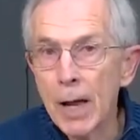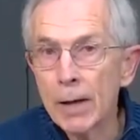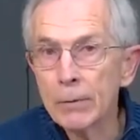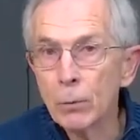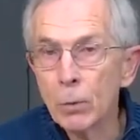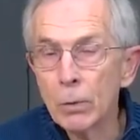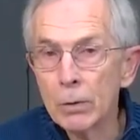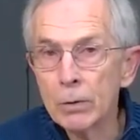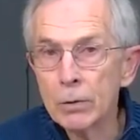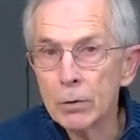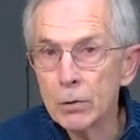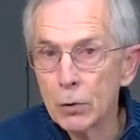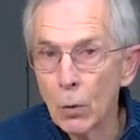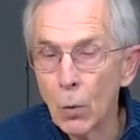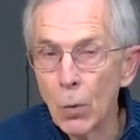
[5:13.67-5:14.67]
and
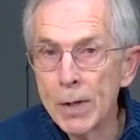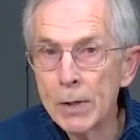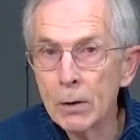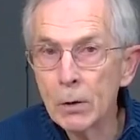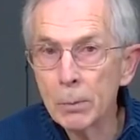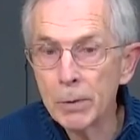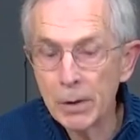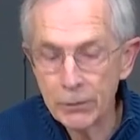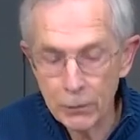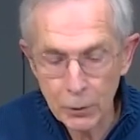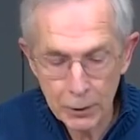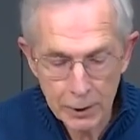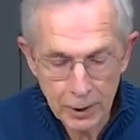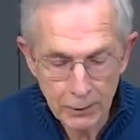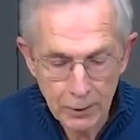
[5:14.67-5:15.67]
so we could be
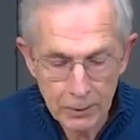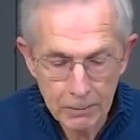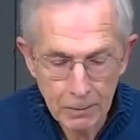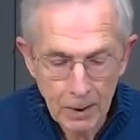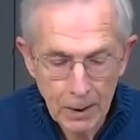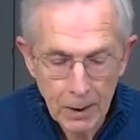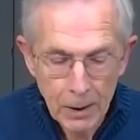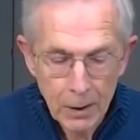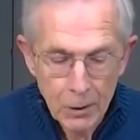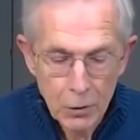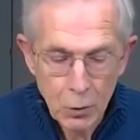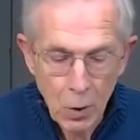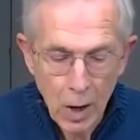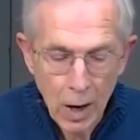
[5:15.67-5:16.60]
forgiven. So